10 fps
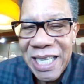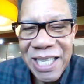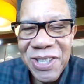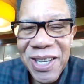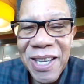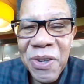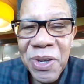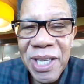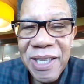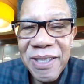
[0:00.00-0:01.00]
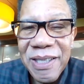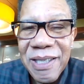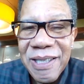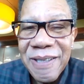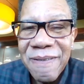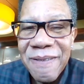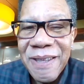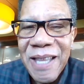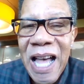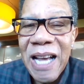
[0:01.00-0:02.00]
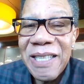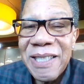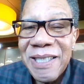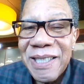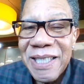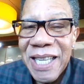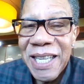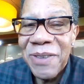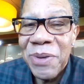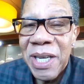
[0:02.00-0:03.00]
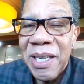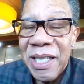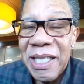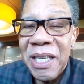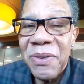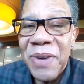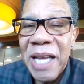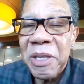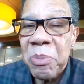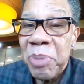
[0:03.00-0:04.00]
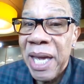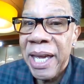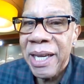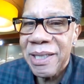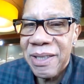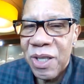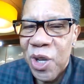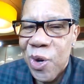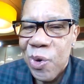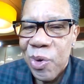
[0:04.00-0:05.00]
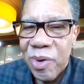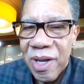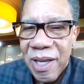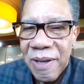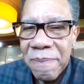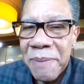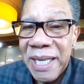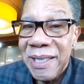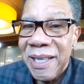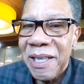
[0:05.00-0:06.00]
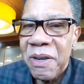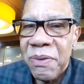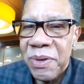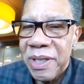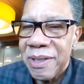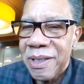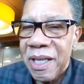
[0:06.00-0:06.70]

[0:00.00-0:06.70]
Let you in on it. Ox is getting ready to give out the bags to go make deliveries.